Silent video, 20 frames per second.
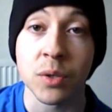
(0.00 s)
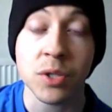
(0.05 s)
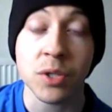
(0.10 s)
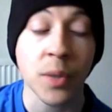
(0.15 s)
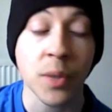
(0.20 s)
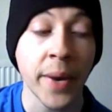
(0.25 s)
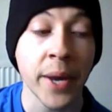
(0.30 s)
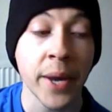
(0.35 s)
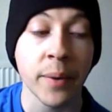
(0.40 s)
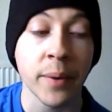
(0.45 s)

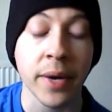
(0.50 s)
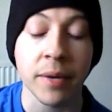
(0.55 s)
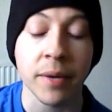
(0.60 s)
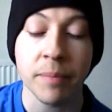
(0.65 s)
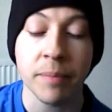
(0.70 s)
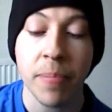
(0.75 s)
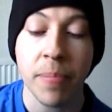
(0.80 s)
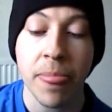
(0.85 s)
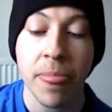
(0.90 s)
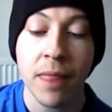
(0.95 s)
So anyway,
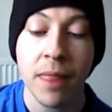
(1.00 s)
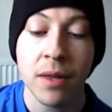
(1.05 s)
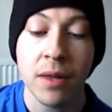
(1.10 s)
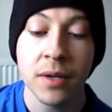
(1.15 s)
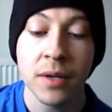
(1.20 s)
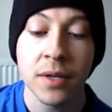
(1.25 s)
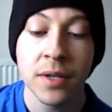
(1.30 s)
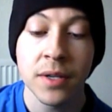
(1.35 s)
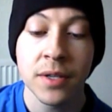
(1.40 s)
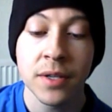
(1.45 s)

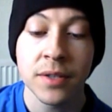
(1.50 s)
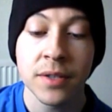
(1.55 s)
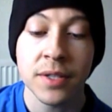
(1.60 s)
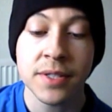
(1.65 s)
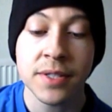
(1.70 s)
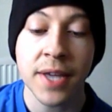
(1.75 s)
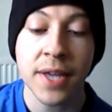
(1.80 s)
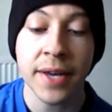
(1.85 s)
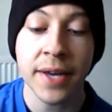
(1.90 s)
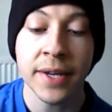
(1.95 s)
the
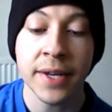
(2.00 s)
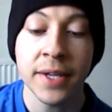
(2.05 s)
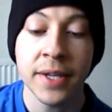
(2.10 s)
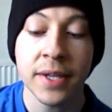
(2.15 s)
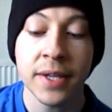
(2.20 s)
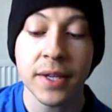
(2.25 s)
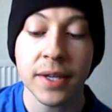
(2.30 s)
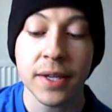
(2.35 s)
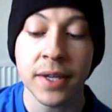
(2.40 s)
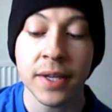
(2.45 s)

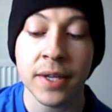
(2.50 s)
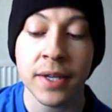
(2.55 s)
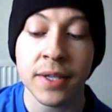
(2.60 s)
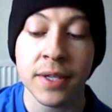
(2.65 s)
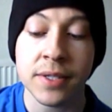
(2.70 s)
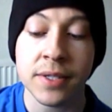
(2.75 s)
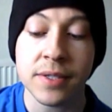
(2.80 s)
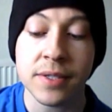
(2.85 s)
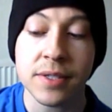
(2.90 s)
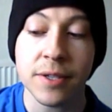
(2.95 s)
technique
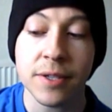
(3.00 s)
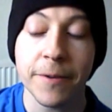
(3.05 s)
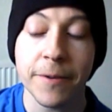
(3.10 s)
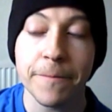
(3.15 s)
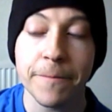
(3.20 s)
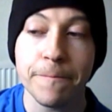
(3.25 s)
is,